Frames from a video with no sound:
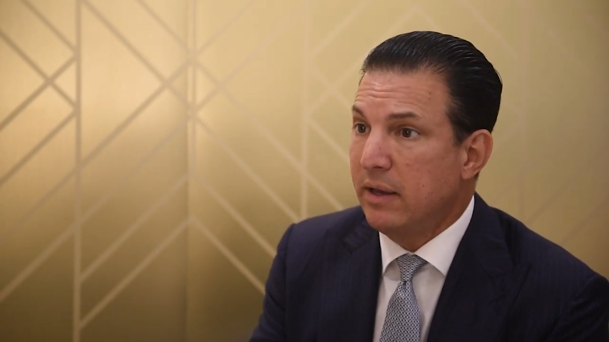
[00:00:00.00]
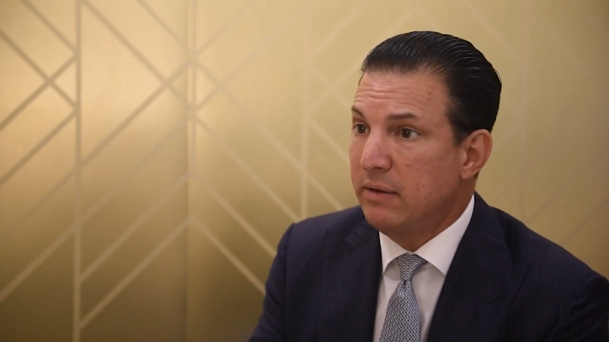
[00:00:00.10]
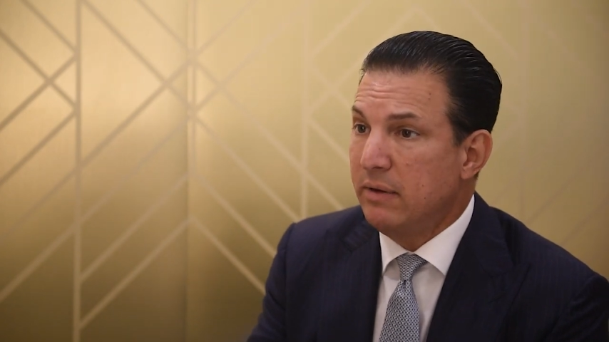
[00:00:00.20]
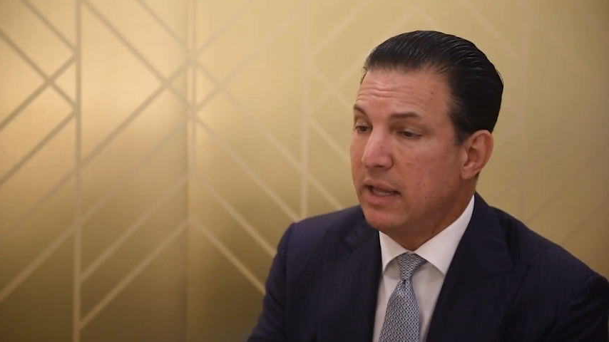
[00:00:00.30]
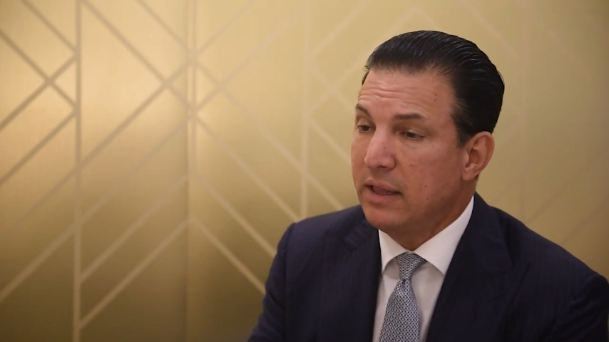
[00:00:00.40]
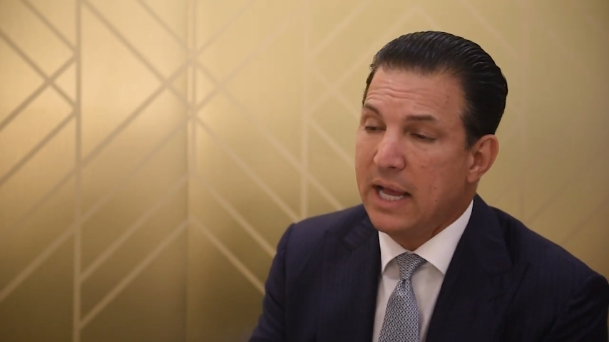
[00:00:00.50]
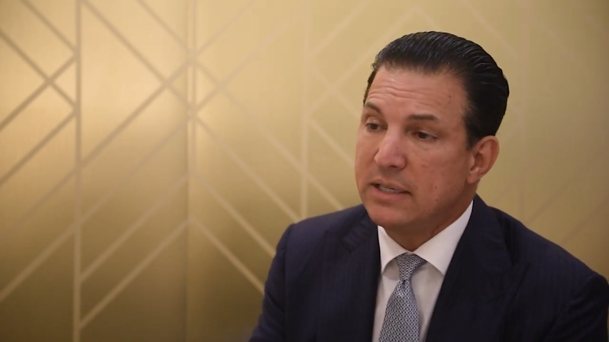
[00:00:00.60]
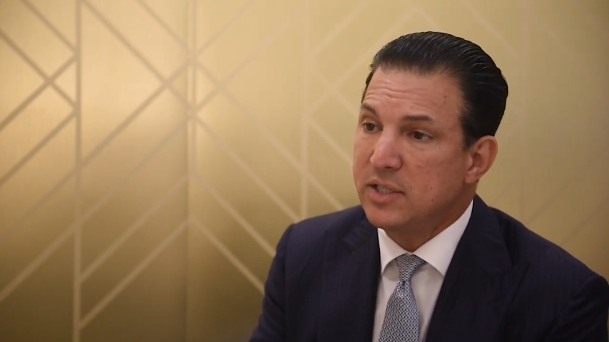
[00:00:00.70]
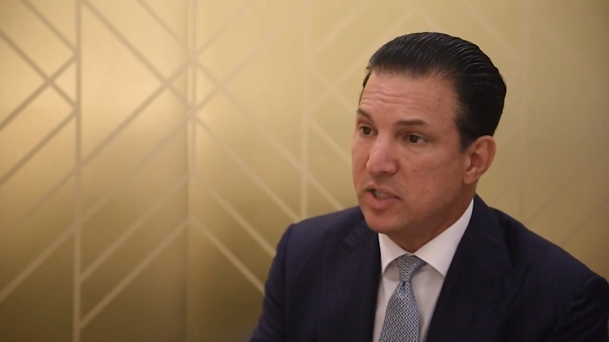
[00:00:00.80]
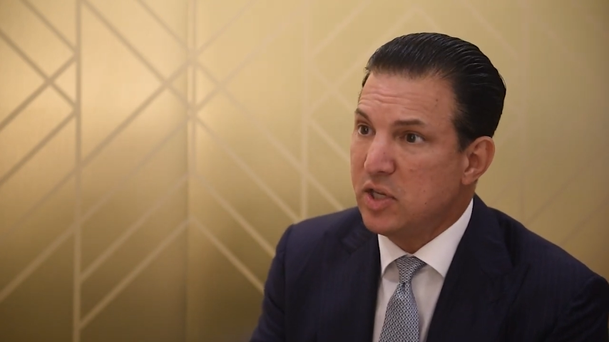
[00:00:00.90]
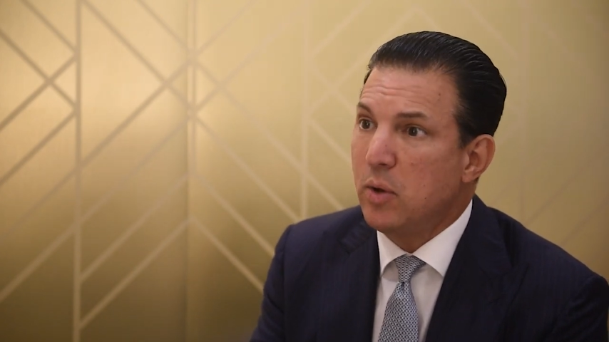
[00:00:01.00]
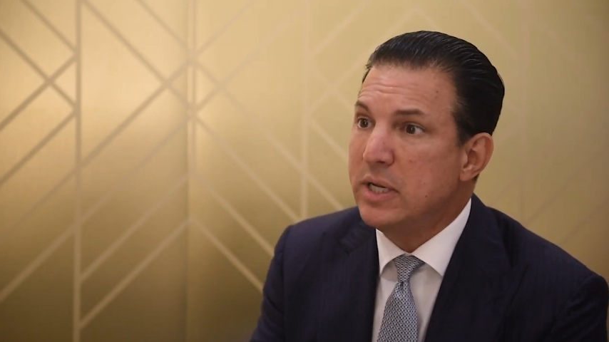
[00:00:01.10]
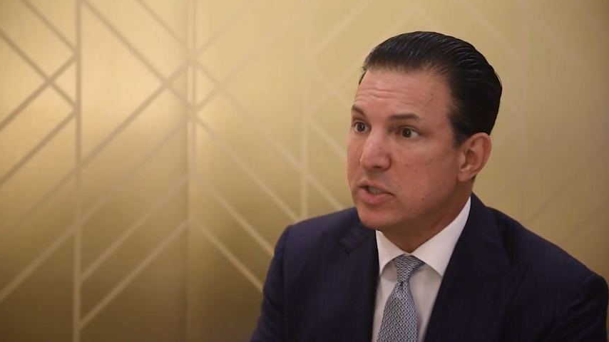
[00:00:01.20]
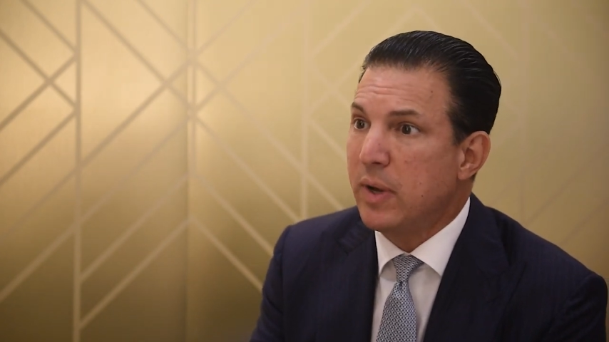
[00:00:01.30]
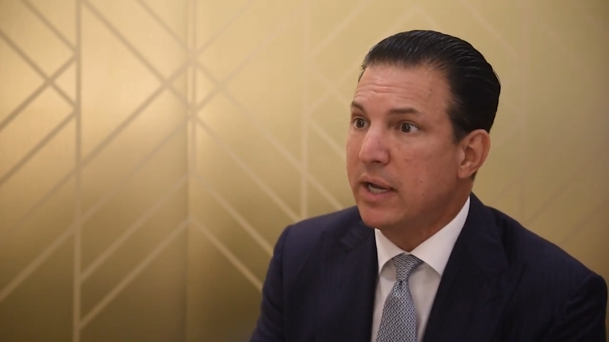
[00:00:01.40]
and Atlantis has
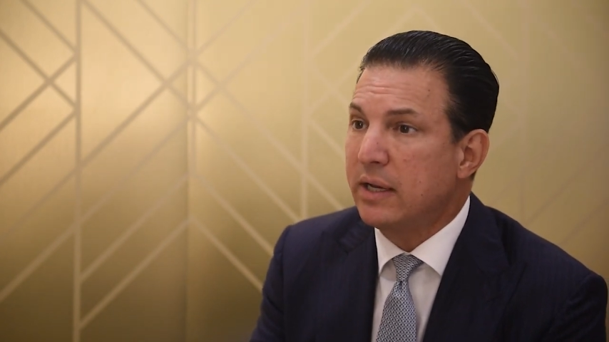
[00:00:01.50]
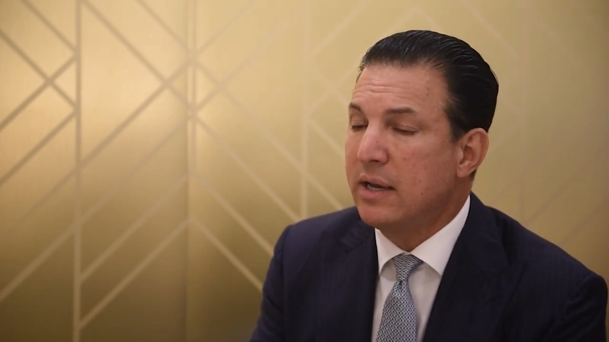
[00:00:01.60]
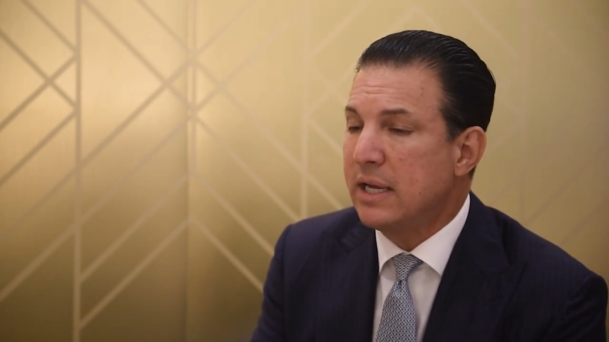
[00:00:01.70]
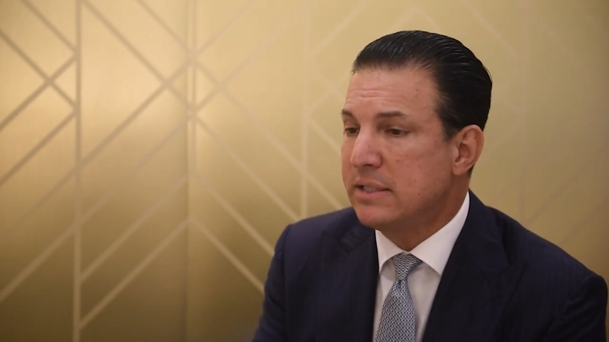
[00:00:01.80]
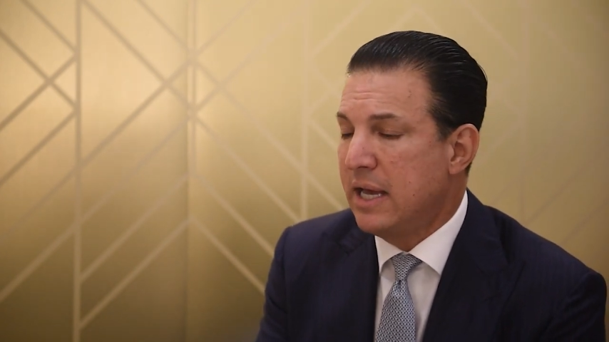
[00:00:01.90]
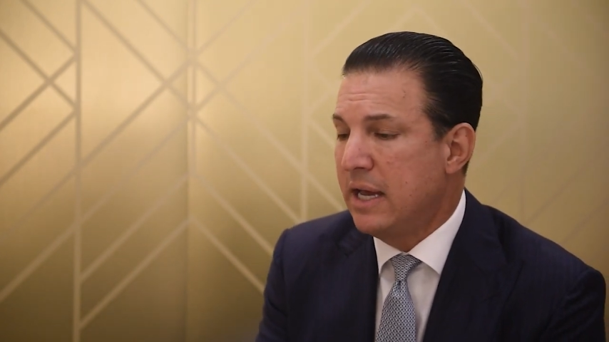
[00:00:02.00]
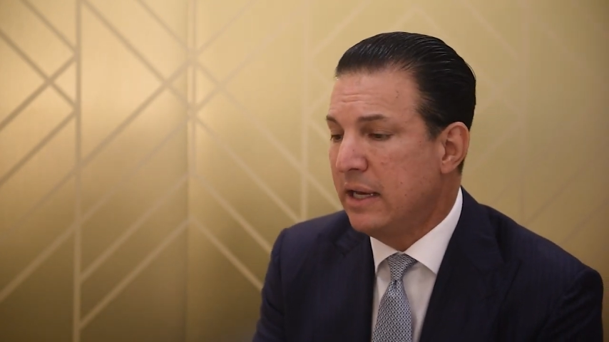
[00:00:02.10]
always recognized that.